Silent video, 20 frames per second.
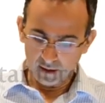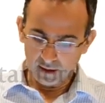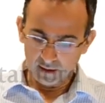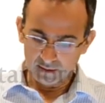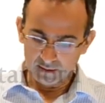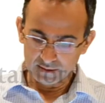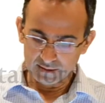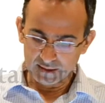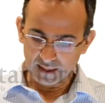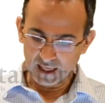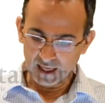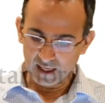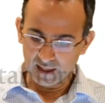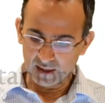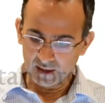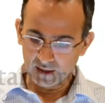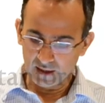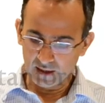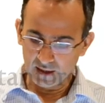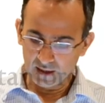and
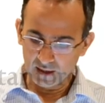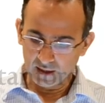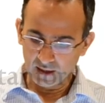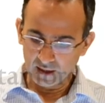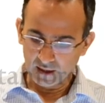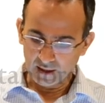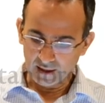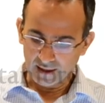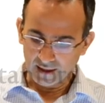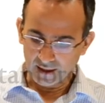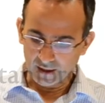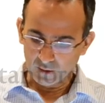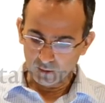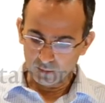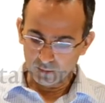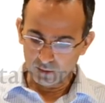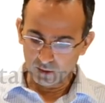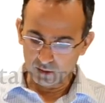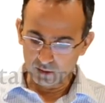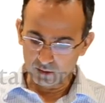ten
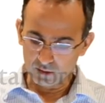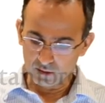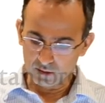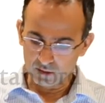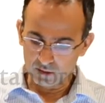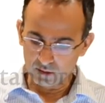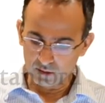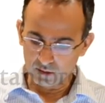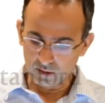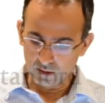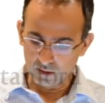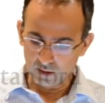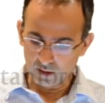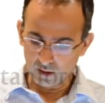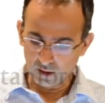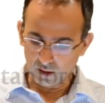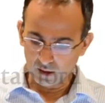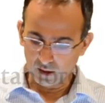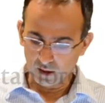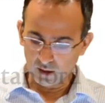outputs
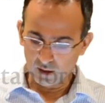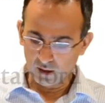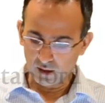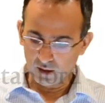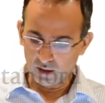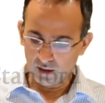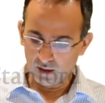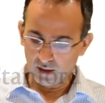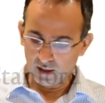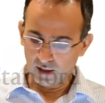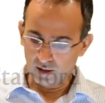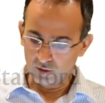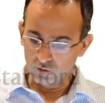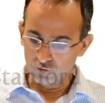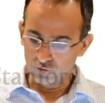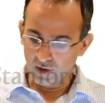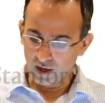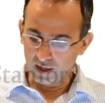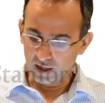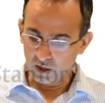and a
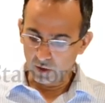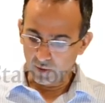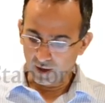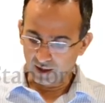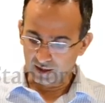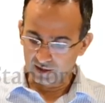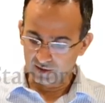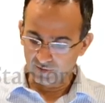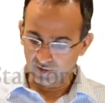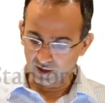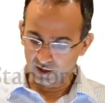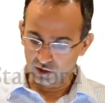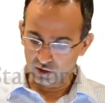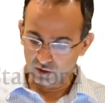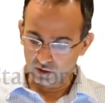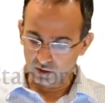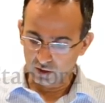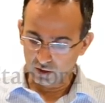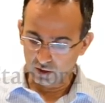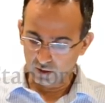ReLU
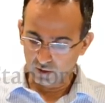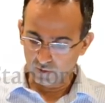activation.